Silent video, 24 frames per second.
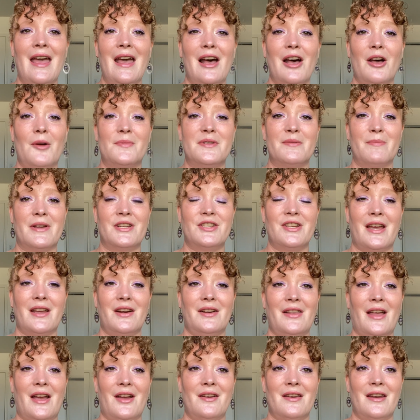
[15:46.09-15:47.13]
Helps my
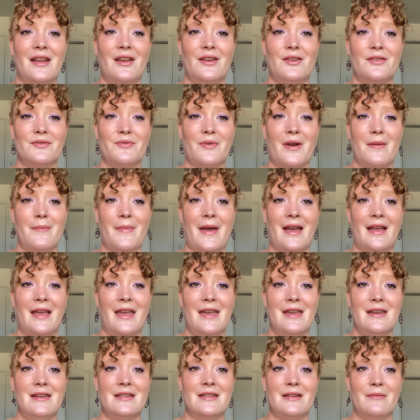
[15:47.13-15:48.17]
channel out, and it goes right
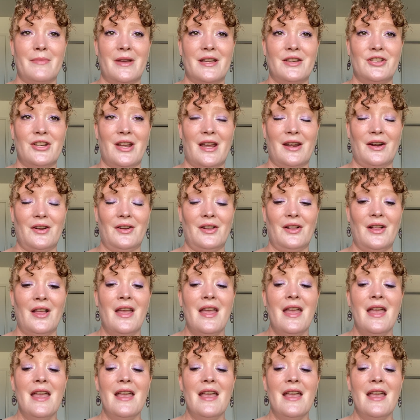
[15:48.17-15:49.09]
back into my channel.